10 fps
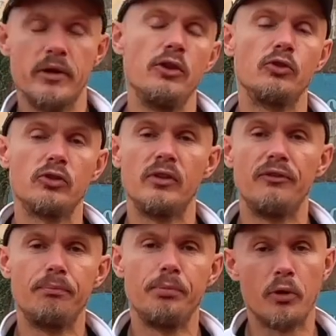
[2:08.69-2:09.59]
He uses the
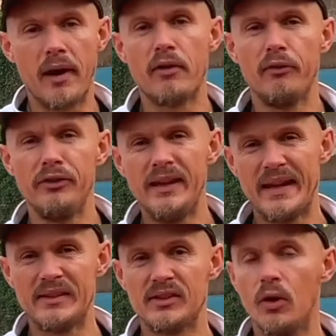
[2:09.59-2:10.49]
Pure Aero
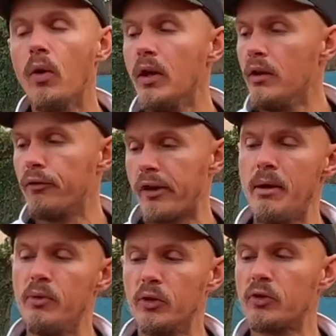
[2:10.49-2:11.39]
VS, so for
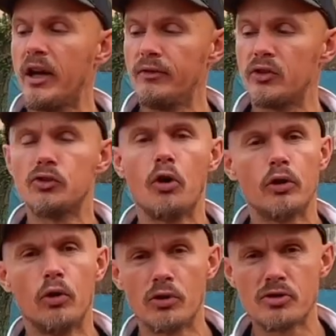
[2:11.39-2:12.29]
him it was kind of a
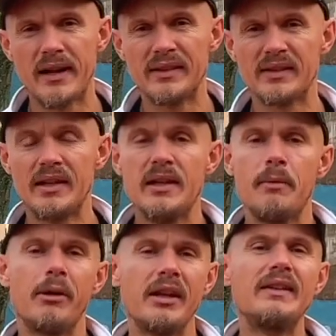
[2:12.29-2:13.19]
stark contrast,
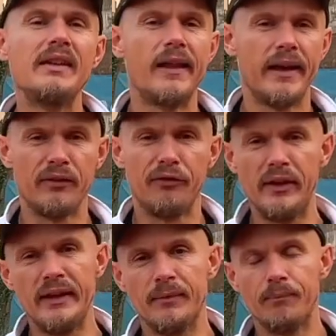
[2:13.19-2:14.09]
but he did like the
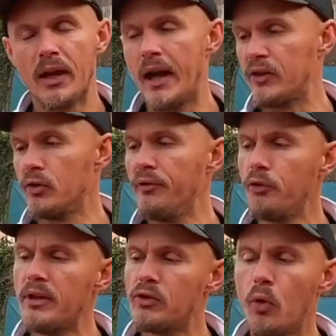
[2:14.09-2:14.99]
feel. So if
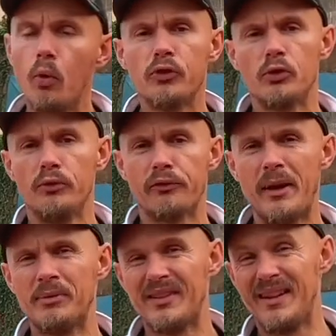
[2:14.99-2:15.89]
you're into old school
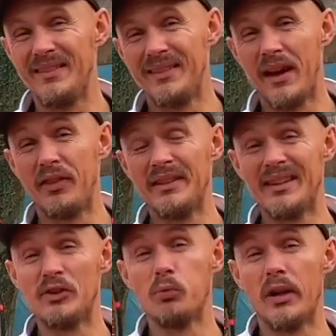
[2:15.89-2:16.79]
frames, I think
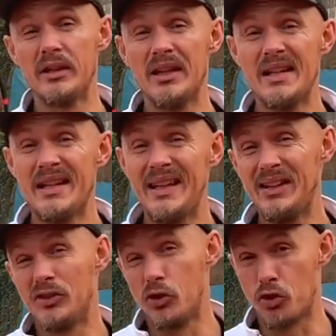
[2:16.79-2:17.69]
this one
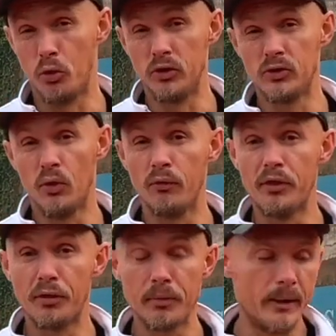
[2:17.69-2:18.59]
is the choice of the
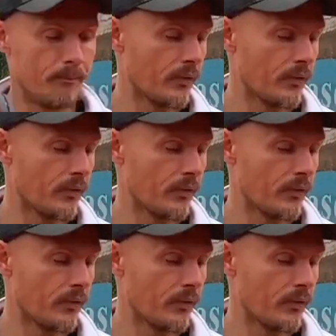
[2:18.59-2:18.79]
three.